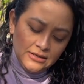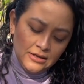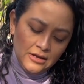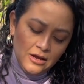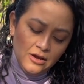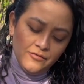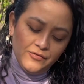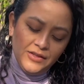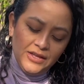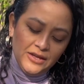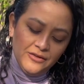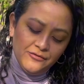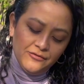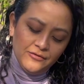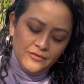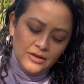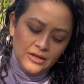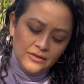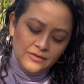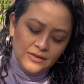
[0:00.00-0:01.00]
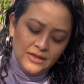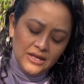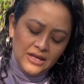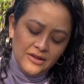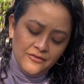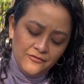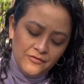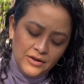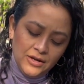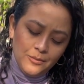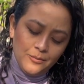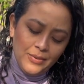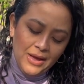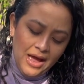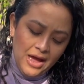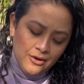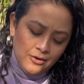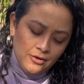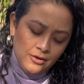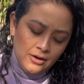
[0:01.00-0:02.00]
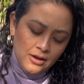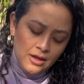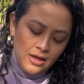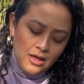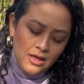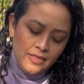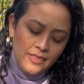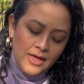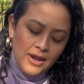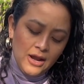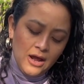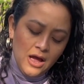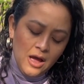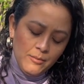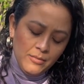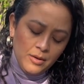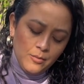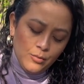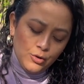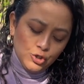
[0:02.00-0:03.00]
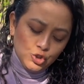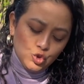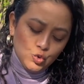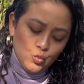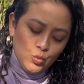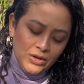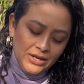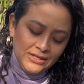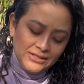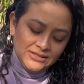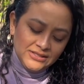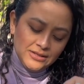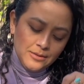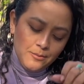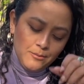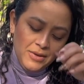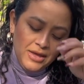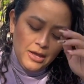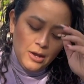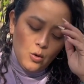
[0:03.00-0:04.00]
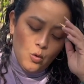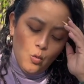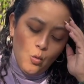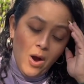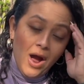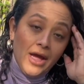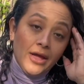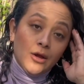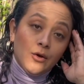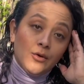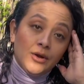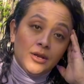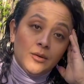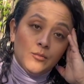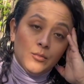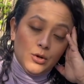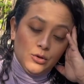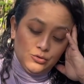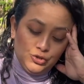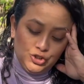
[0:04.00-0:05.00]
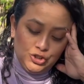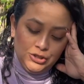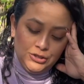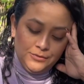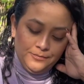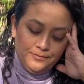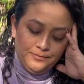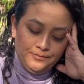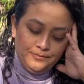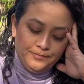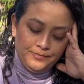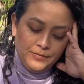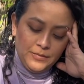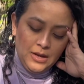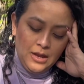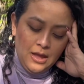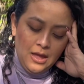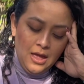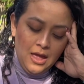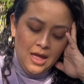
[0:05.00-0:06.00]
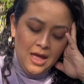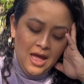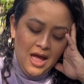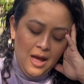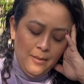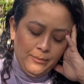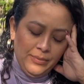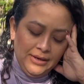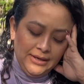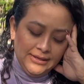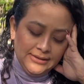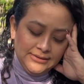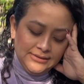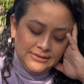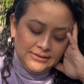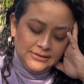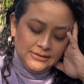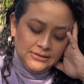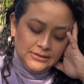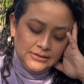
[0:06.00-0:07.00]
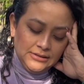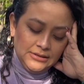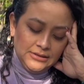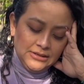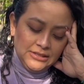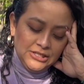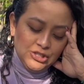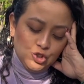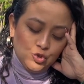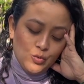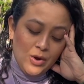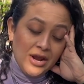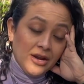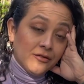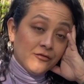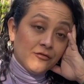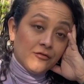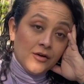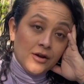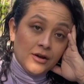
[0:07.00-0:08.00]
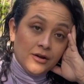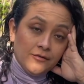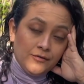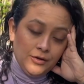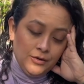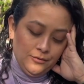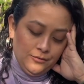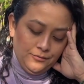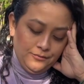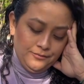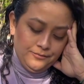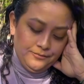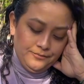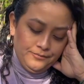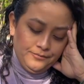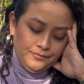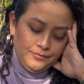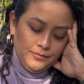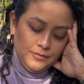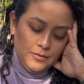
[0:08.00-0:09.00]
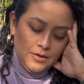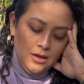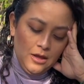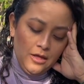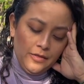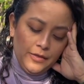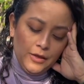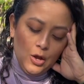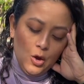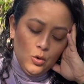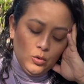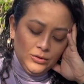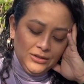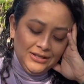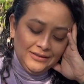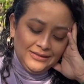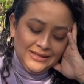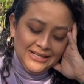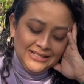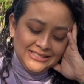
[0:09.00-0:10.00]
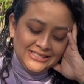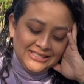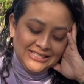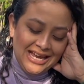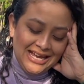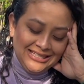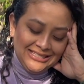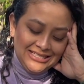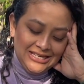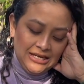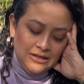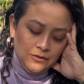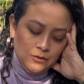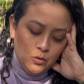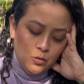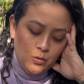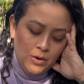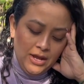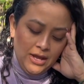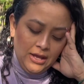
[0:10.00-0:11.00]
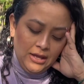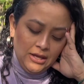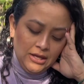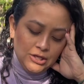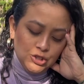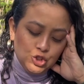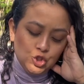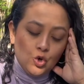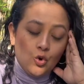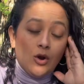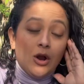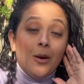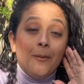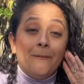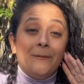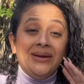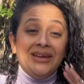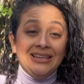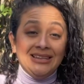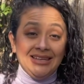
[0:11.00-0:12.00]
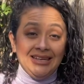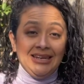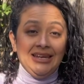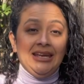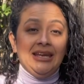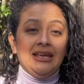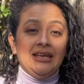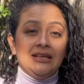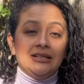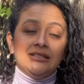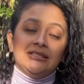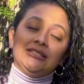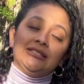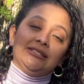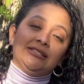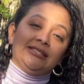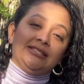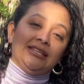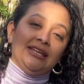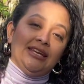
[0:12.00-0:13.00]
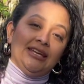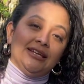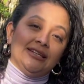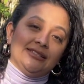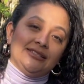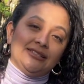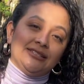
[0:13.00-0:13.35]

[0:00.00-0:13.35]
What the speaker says: of the infinite pattern that a hummingbird's wings make while in motion. Happiness is right in front of you. The only thing standing in the way is your ability to see it.